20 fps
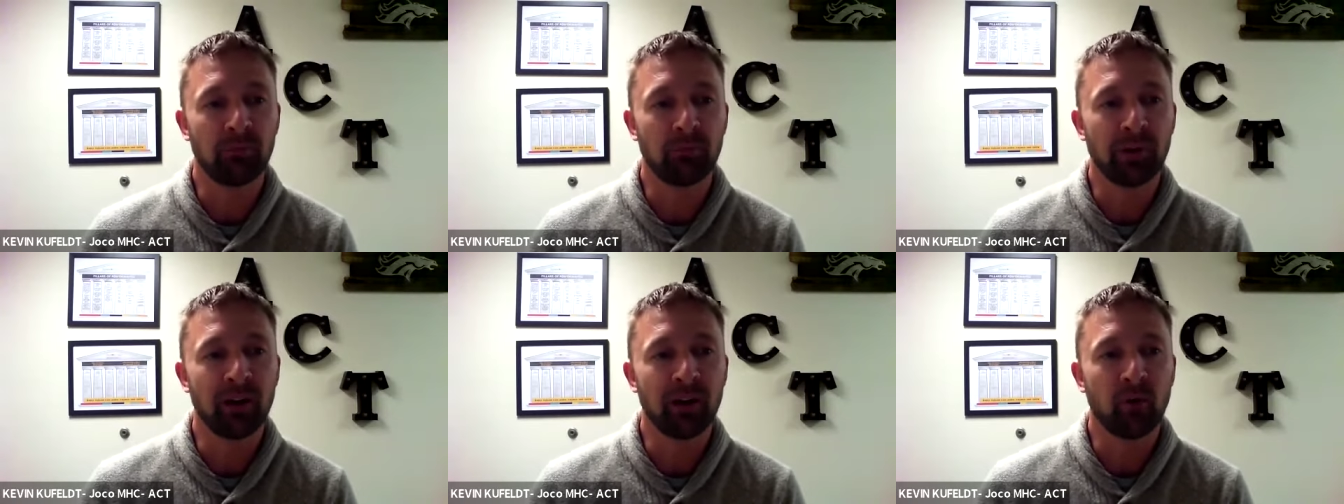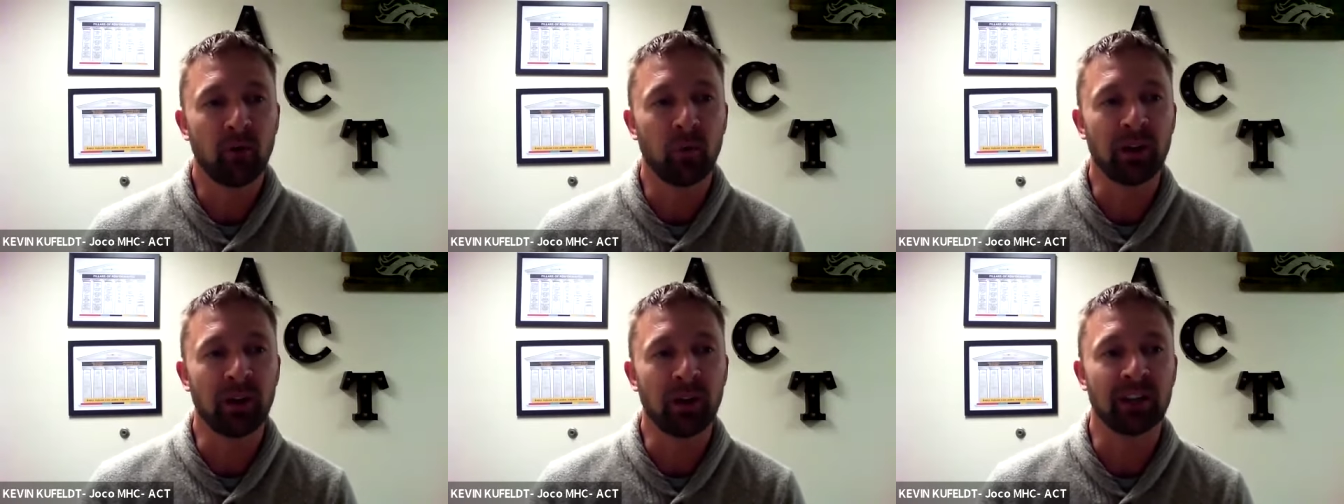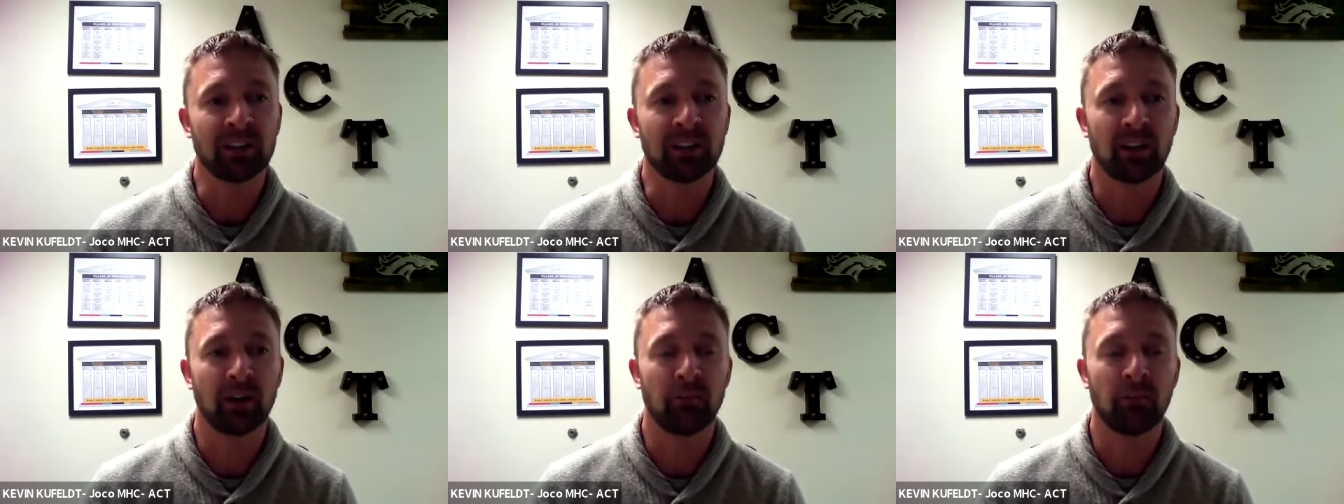bit we
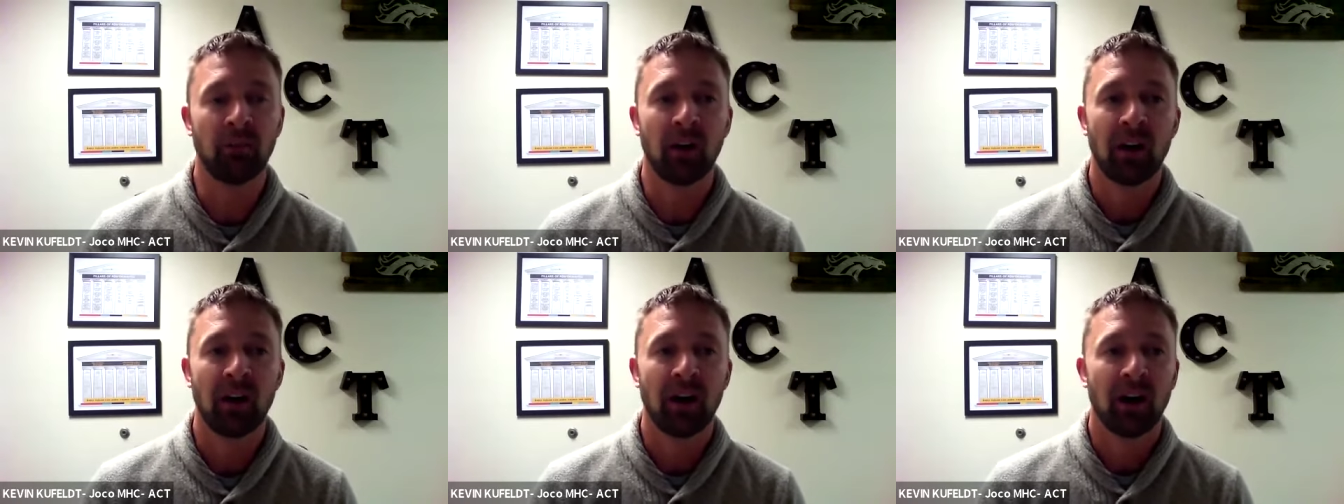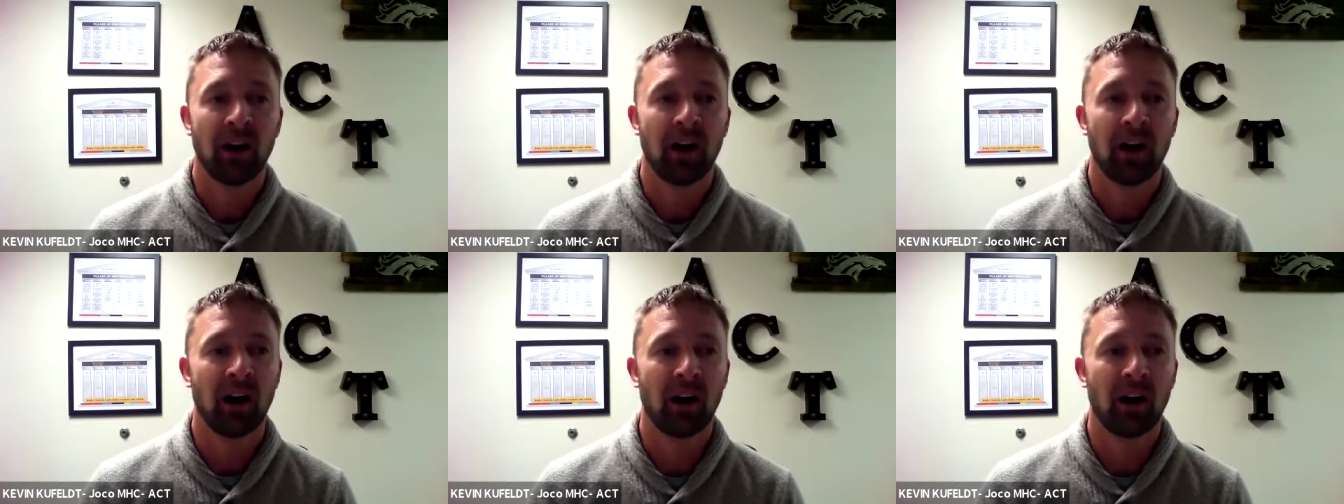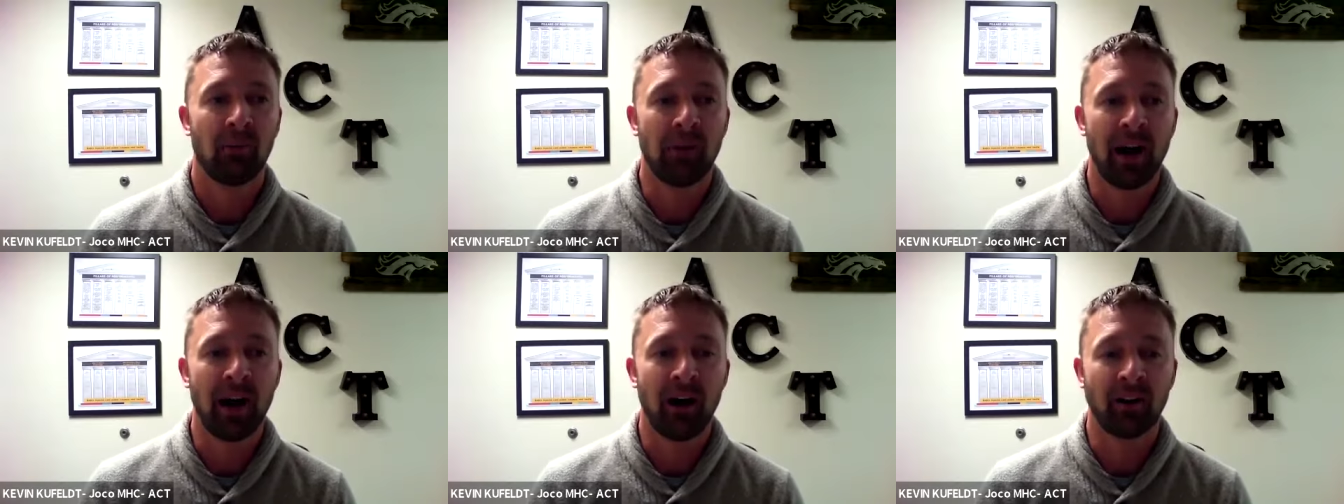get them
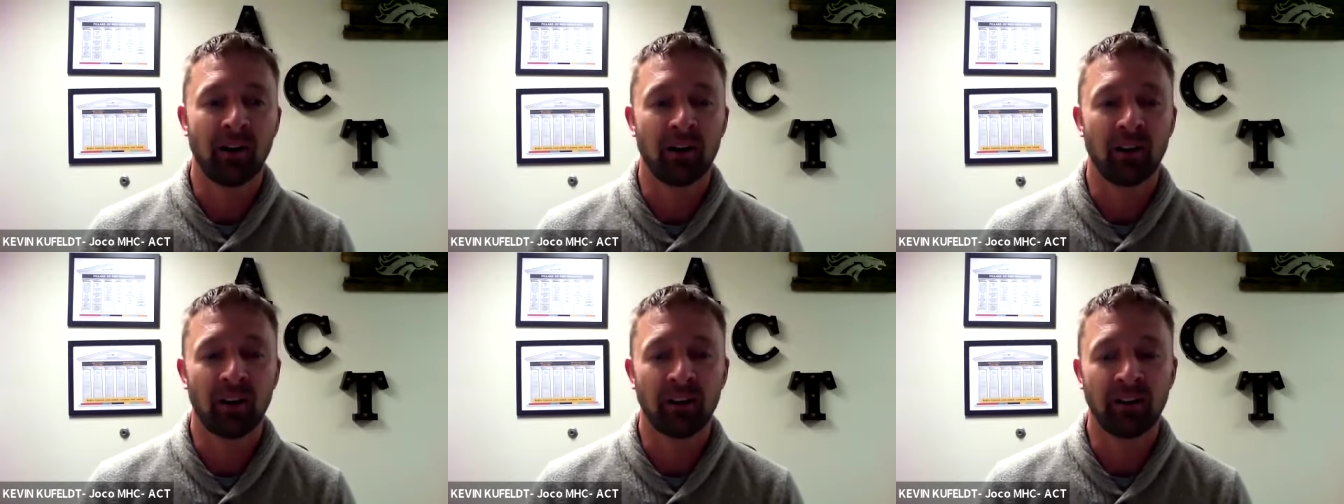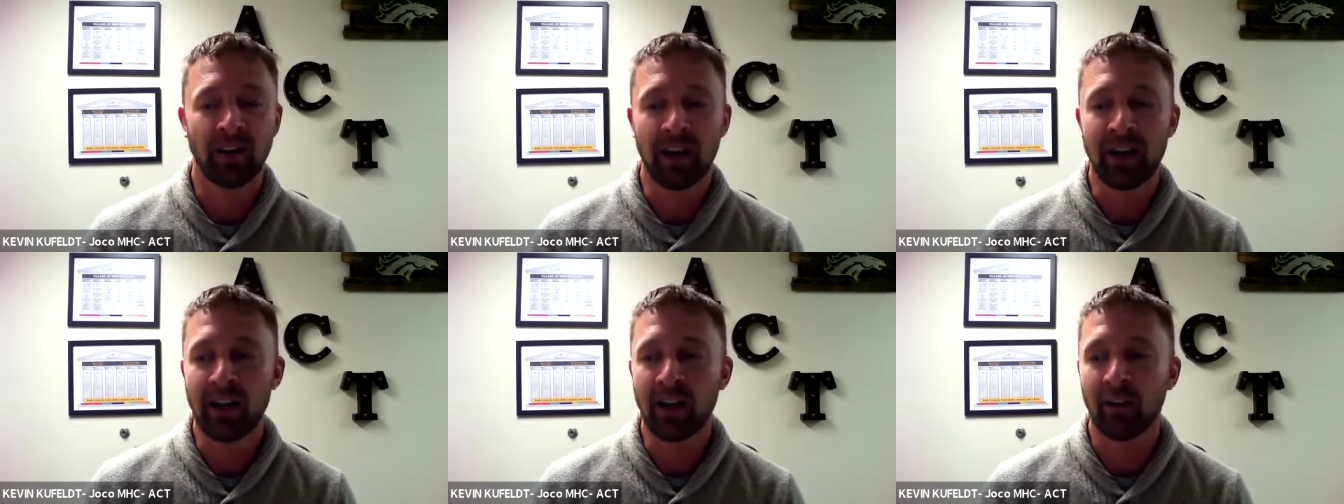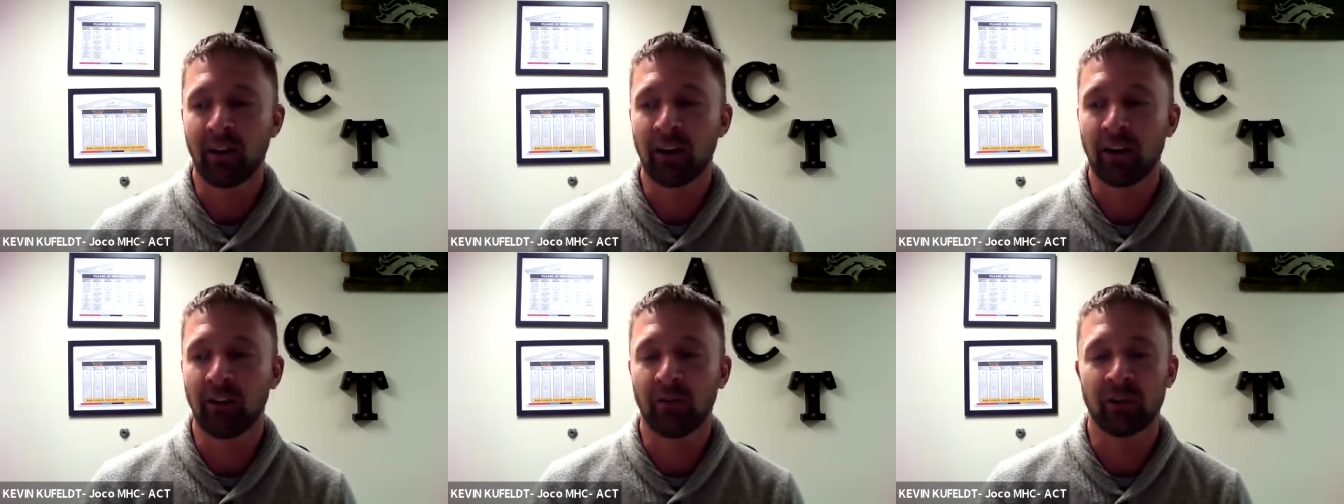um, out in the day
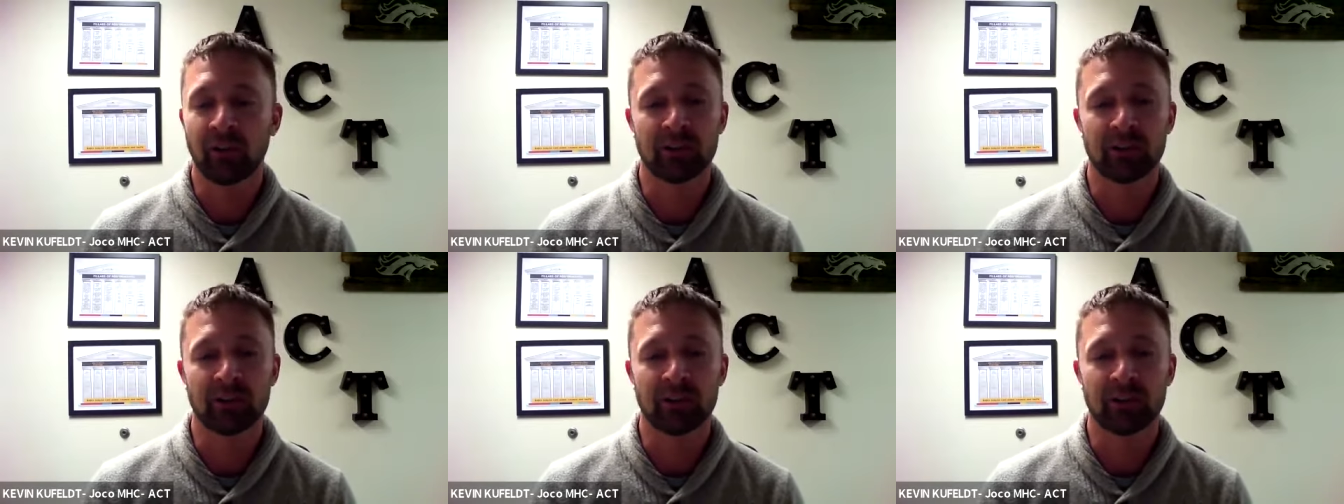area for